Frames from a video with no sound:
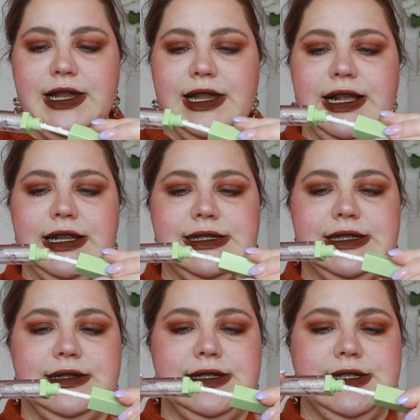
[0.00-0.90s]
like
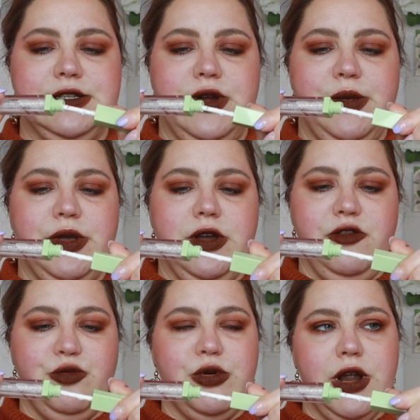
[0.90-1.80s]
listen, scraping
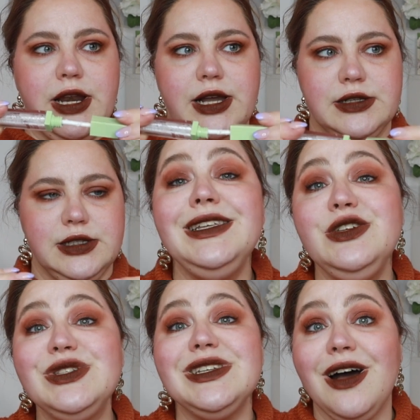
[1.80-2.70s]
off product and
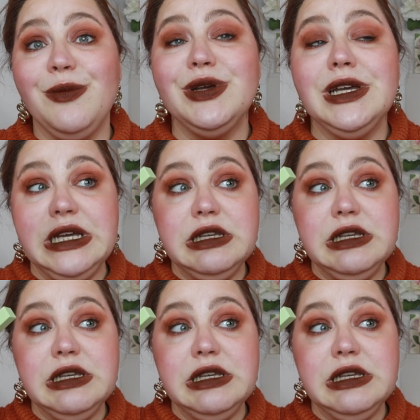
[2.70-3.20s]
use it up.